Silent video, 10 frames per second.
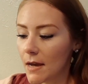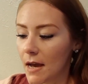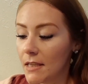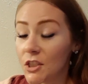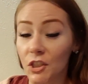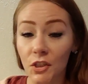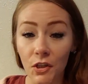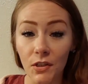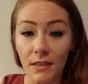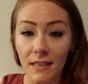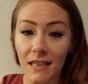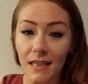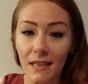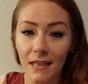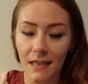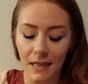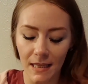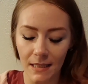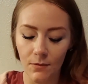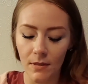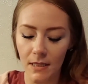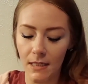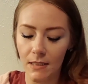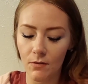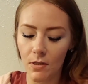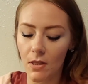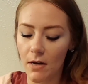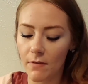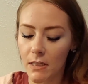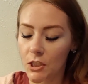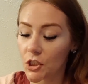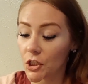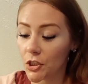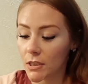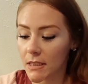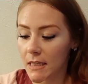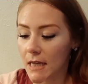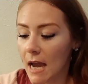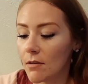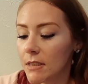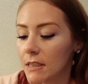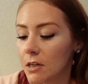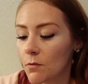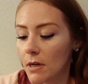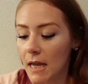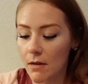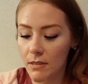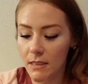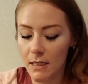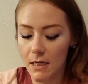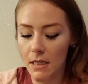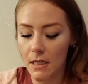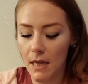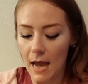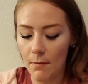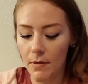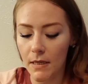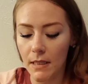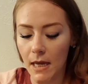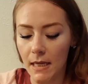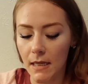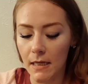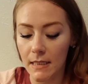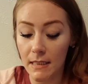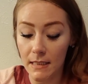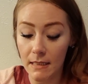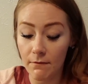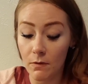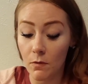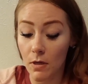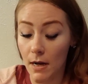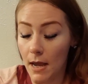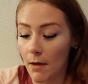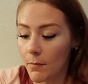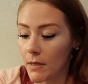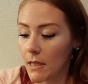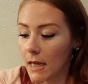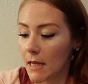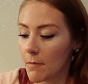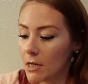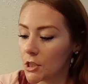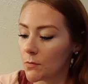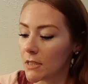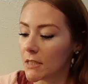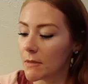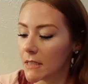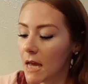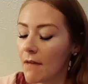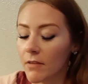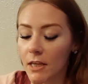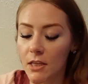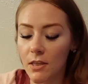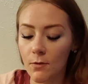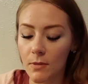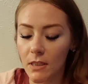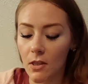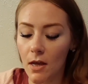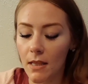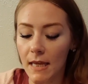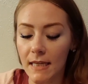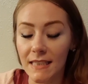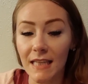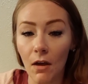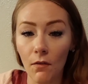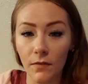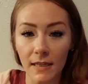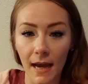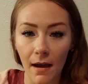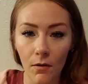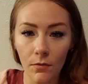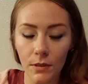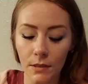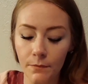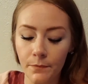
uncertainty. That's what it is. There's a lot of uncertainty. How's this gonna work? How's this gonna happen? Like, is this even gonna happen? Like, am I just wasting my time? I feel like there was a lot of like self-doubt.